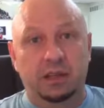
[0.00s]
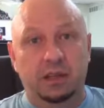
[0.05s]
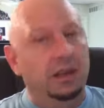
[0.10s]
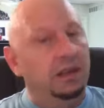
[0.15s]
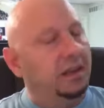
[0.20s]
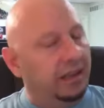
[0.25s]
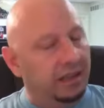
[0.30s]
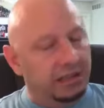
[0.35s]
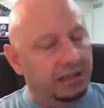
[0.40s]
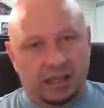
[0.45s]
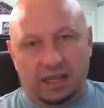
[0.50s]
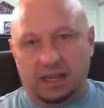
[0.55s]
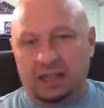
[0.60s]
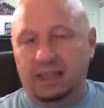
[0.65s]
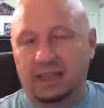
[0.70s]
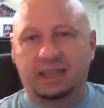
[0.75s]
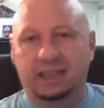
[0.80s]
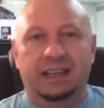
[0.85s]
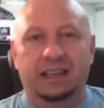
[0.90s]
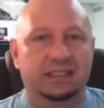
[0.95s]
It's
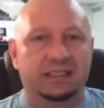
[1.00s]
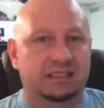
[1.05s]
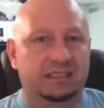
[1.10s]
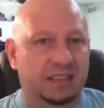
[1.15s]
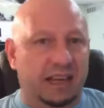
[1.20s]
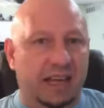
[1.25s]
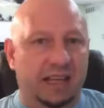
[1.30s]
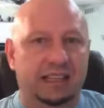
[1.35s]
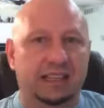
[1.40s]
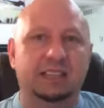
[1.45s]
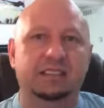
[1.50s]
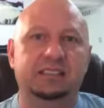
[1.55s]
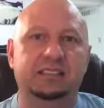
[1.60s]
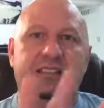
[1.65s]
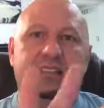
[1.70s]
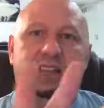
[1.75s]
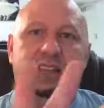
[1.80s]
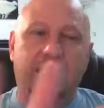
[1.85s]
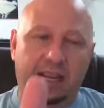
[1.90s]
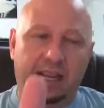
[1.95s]
again, it's not
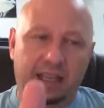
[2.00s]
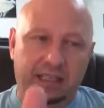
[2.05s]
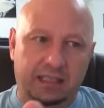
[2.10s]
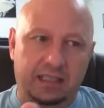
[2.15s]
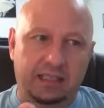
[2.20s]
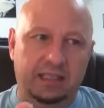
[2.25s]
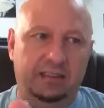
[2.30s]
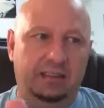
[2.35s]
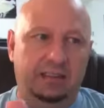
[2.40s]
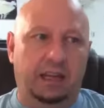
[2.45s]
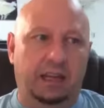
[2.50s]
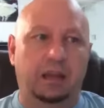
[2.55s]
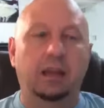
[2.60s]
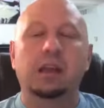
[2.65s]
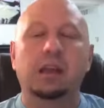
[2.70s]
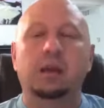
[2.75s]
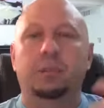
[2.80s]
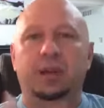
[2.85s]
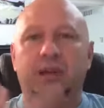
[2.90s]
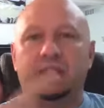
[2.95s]
easy. I get that.
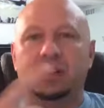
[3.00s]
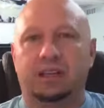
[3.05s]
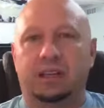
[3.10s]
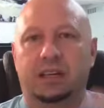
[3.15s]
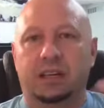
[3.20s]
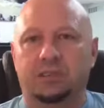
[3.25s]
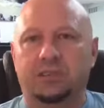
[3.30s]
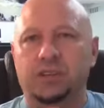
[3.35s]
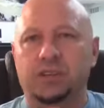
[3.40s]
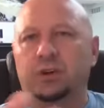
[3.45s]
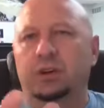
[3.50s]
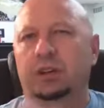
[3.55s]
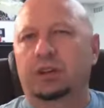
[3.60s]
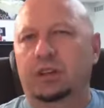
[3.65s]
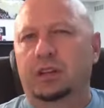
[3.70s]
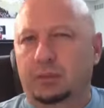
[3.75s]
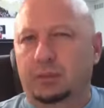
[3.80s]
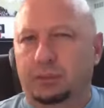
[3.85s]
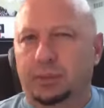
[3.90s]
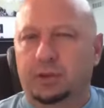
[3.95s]
But it gives you a
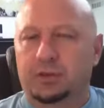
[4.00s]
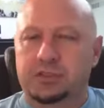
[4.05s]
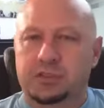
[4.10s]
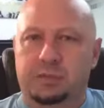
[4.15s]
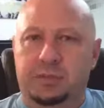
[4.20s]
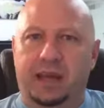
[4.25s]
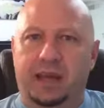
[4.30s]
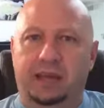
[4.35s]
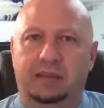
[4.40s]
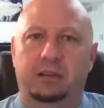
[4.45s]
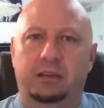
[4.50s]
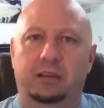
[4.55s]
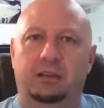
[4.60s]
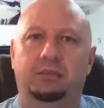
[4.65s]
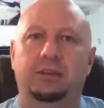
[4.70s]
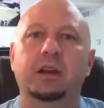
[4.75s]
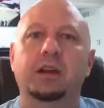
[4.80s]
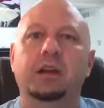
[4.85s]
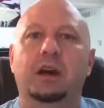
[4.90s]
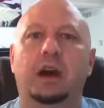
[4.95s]
little perspective
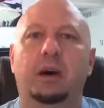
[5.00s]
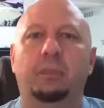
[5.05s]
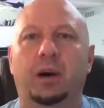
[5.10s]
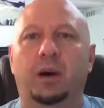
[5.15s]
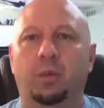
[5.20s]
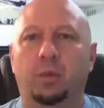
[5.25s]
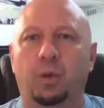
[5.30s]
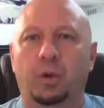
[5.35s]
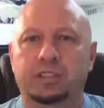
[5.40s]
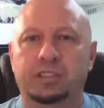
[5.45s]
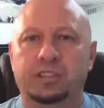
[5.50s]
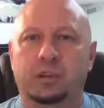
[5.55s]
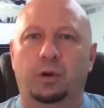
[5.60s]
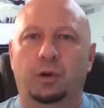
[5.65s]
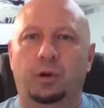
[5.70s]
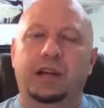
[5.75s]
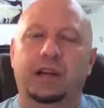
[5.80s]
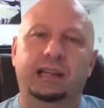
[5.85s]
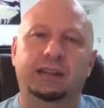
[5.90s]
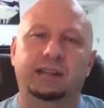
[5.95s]
about what's
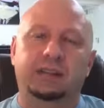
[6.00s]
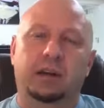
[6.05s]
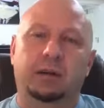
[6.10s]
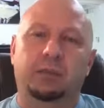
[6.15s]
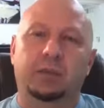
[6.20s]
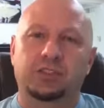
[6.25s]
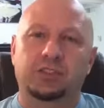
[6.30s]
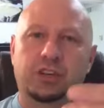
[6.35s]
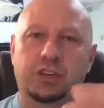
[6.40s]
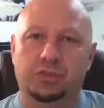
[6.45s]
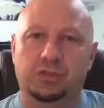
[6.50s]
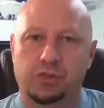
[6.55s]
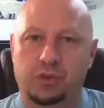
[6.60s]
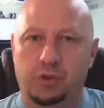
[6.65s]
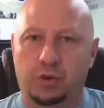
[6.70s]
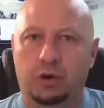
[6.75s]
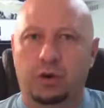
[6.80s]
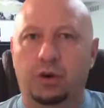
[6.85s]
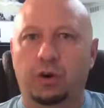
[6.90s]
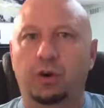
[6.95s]
going on and how much
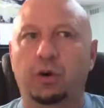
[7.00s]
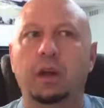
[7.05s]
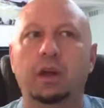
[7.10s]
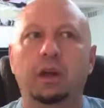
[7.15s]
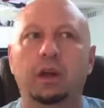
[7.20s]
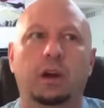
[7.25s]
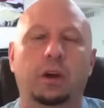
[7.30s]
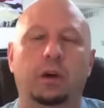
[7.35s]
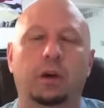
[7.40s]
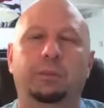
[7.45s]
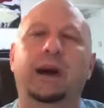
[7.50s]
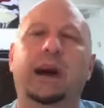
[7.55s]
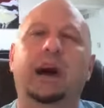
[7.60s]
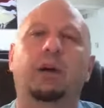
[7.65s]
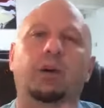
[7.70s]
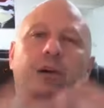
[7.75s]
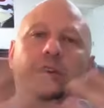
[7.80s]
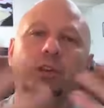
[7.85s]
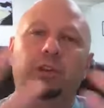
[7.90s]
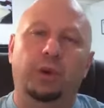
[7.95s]
control or
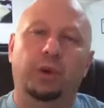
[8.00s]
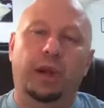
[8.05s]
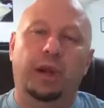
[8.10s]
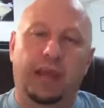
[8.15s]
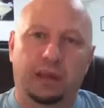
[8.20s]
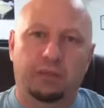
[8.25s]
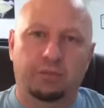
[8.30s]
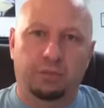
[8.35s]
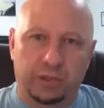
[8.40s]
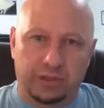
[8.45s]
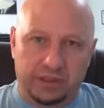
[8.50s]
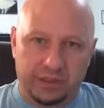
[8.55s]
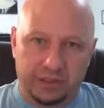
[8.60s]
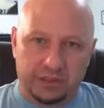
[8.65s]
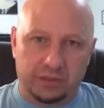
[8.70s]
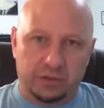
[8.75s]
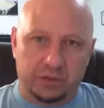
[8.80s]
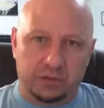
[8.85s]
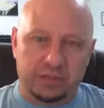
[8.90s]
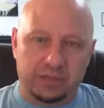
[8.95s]
power you have within
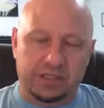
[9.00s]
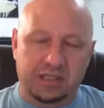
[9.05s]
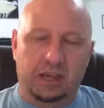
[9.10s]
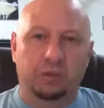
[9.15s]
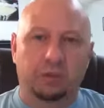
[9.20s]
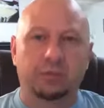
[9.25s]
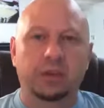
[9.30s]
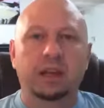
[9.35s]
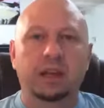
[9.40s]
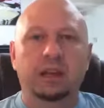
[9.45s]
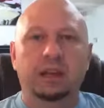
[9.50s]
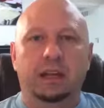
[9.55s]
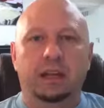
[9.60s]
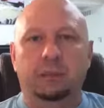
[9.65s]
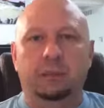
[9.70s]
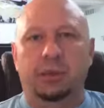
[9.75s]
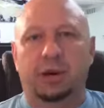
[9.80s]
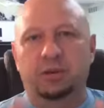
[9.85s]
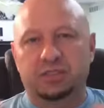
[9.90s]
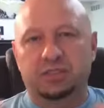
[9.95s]
yourself and
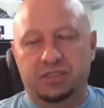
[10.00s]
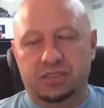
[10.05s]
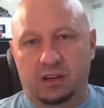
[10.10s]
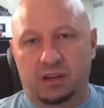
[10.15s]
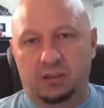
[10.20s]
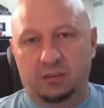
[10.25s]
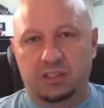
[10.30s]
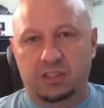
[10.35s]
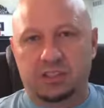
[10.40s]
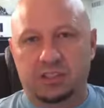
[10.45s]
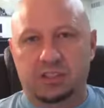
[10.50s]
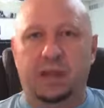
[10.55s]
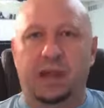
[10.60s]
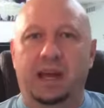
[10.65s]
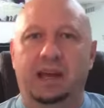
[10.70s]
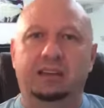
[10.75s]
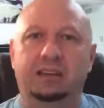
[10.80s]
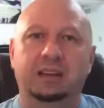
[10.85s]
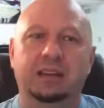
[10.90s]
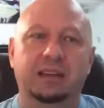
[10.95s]
about
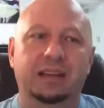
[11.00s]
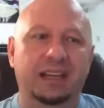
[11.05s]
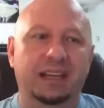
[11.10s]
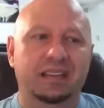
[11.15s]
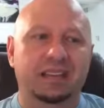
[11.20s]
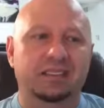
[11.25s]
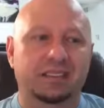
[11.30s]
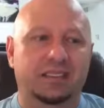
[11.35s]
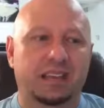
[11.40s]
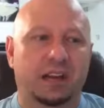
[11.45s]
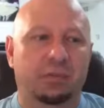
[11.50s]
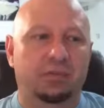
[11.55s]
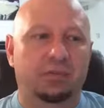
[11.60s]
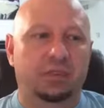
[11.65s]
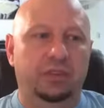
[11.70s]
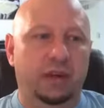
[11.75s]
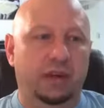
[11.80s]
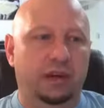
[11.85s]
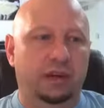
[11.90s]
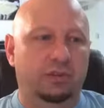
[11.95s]
self-respect and
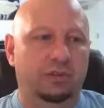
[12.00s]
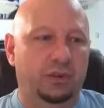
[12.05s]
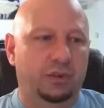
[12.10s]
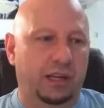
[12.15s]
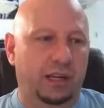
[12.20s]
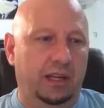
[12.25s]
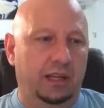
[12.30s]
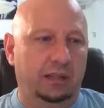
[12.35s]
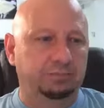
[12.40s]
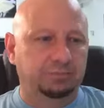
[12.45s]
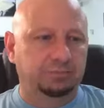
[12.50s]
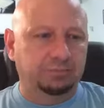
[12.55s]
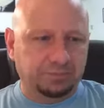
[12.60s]
self-love, okay?